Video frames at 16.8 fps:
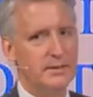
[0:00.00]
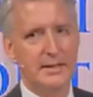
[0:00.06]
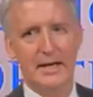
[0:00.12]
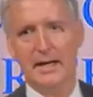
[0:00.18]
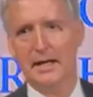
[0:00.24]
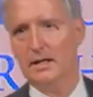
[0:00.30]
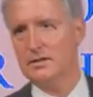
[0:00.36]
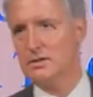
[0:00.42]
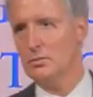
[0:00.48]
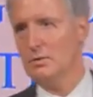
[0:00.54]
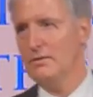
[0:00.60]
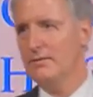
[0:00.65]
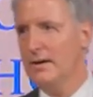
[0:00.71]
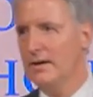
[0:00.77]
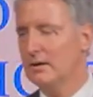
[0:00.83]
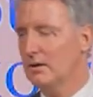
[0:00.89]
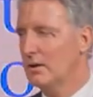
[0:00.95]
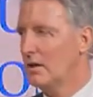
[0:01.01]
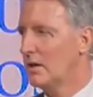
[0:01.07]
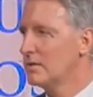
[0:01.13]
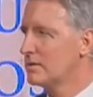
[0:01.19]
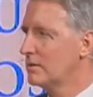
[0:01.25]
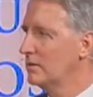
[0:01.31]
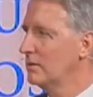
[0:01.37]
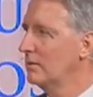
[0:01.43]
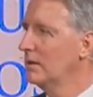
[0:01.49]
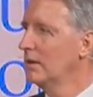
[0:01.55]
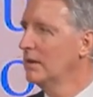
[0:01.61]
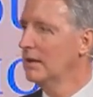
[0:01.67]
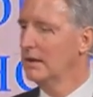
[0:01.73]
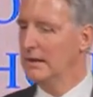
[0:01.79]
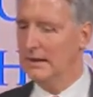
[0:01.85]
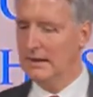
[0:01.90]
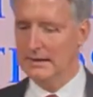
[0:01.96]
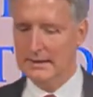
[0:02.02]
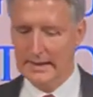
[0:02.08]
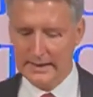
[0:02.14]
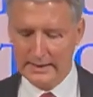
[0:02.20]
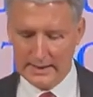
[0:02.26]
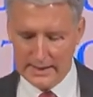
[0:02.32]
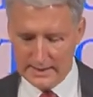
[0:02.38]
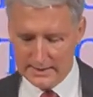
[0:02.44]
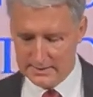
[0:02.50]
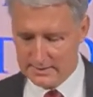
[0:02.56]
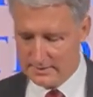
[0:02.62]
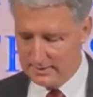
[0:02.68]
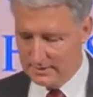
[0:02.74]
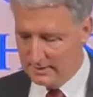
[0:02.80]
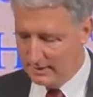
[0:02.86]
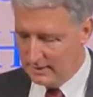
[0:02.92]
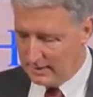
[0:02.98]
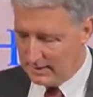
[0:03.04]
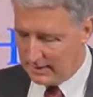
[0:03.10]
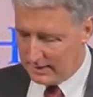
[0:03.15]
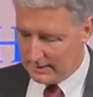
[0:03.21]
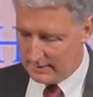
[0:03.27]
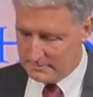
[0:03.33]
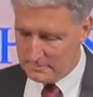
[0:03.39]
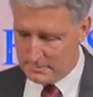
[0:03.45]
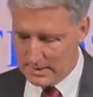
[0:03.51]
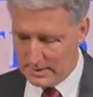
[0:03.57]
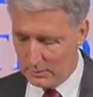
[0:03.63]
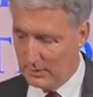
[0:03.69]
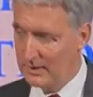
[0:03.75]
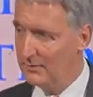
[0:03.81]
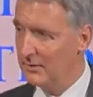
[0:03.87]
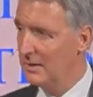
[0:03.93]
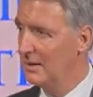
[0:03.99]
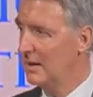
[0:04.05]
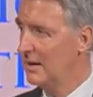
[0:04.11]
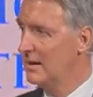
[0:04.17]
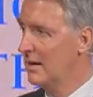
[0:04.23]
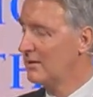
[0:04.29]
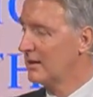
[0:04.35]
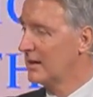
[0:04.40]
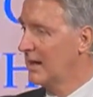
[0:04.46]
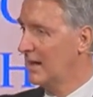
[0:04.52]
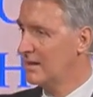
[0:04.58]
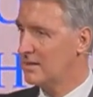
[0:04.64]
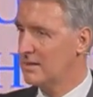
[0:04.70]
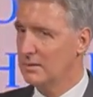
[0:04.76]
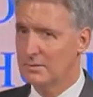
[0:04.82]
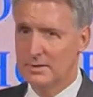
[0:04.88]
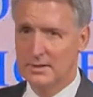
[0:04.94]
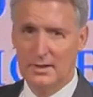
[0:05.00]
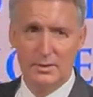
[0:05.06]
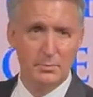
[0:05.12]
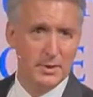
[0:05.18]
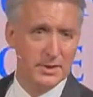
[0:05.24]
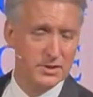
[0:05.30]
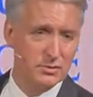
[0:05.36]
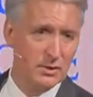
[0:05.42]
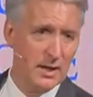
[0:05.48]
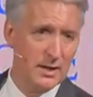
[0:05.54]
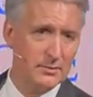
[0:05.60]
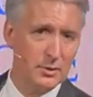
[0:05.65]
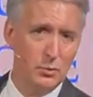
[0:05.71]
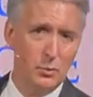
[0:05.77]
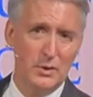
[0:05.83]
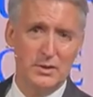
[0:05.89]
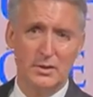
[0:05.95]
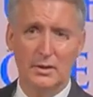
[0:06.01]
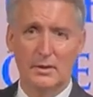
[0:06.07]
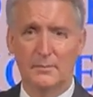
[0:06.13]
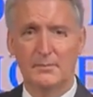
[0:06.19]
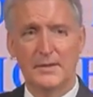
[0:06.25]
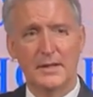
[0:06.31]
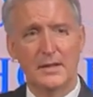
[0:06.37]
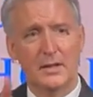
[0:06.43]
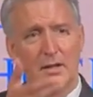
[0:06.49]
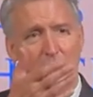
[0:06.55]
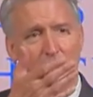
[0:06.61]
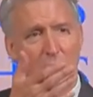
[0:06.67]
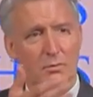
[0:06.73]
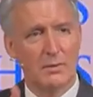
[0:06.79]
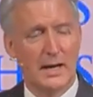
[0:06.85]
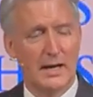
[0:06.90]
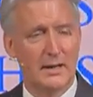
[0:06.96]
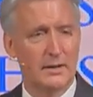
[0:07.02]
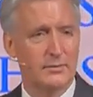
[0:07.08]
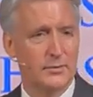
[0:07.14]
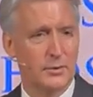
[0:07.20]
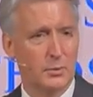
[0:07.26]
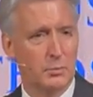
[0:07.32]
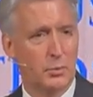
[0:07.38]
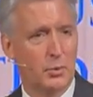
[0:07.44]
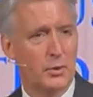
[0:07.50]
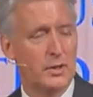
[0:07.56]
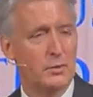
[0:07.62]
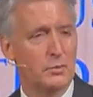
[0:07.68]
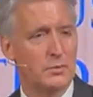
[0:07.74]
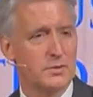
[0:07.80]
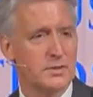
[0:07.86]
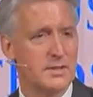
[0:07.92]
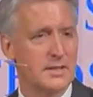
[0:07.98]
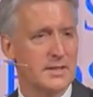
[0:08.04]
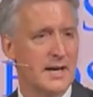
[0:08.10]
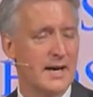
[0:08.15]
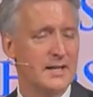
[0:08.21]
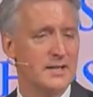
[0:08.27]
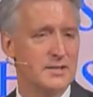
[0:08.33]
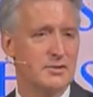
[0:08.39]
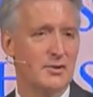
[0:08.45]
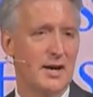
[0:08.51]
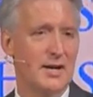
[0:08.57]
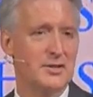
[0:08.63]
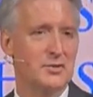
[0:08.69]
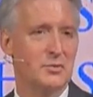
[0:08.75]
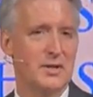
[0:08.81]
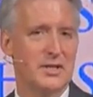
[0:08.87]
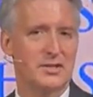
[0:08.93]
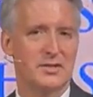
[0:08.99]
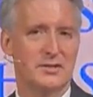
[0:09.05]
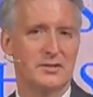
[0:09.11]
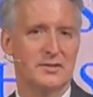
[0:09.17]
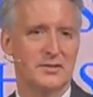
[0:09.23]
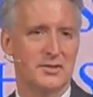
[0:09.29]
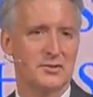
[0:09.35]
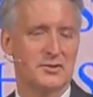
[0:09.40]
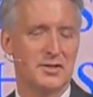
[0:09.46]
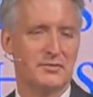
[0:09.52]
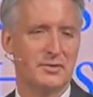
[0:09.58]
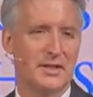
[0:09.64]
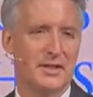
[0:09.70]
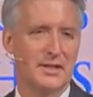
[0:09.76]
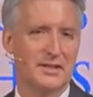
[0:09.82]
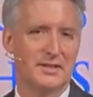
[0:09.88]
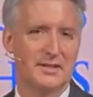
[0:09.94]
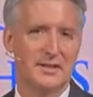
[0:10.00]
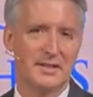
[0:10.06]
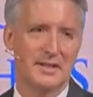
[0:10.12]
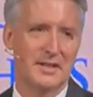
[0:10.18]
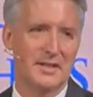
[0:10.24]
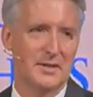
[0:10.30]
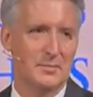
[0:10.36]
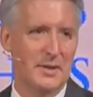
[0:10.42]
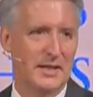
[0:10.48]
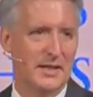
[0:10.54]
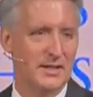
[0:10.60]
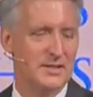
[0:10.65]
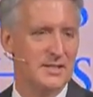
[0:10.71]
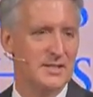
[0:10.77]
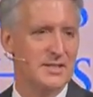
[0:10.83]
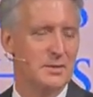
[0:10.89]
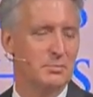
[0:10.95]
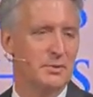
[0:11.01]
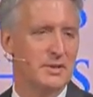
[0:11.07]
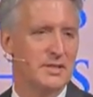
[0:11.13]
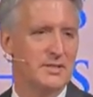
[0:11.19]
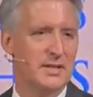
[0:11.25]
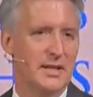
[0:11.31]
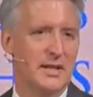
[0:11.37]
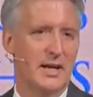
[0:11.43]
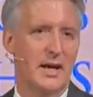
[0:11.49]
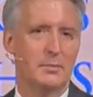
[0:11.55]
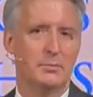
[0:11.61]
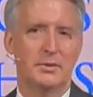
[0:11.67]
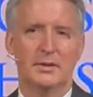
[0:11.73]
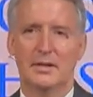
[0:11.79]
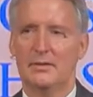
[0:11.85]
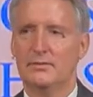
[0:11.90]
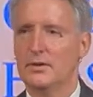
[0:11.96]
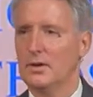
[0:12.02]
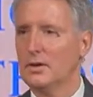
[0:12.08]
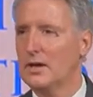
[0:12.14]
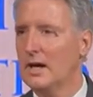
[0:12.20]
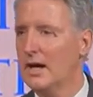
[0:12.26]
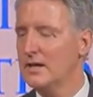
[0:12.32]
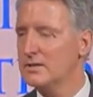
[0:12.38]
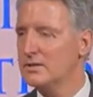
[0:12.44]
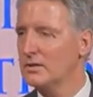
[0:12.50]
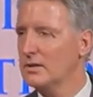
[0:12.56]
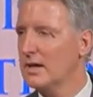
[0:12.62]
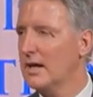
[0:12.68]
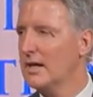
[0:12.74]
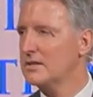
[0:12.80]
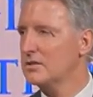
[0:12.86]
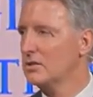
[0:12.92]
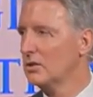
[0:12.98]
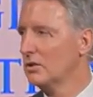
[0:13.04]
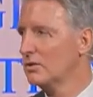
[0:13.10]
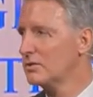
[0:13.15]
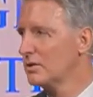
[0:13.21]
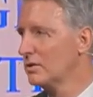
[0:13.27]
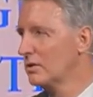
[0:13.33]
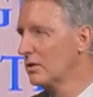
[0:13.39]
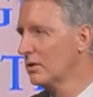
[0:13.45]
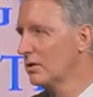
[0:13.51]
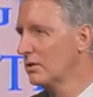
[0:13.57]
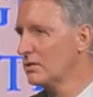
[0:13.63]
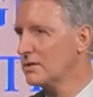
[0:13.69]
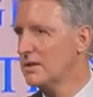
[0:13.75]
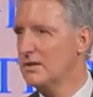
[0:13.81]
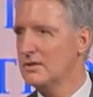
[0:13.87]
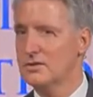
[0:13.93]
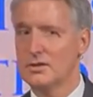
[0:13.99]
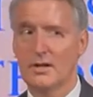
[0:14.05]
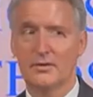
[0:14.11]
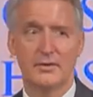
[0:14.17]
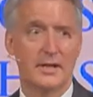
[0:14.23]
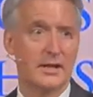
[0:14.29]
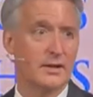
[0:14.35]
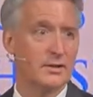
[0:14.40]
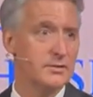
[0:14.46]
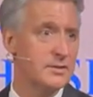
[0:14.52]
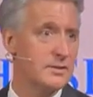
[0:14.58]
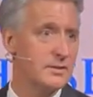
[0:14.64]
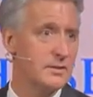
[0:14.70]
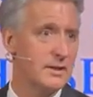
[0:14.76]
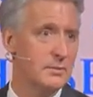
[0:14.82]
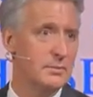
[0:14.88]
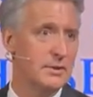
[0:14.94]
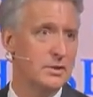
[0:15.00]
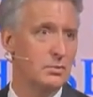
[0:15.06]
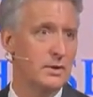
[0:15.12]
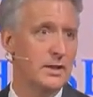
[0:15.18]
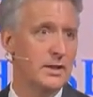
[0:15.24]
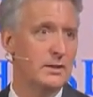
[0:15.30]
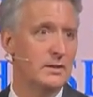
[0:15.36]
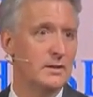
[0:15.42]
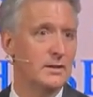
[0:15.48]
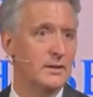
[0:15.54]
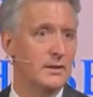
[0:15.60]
in that, and so we filed a lawsuit in that case. And then we have another case dealing with another bus driver who went to a rally for a boy who was denied his graduation certificate because he simply said, I believe that guys are guys, girls are girls, and there's nothing else in between.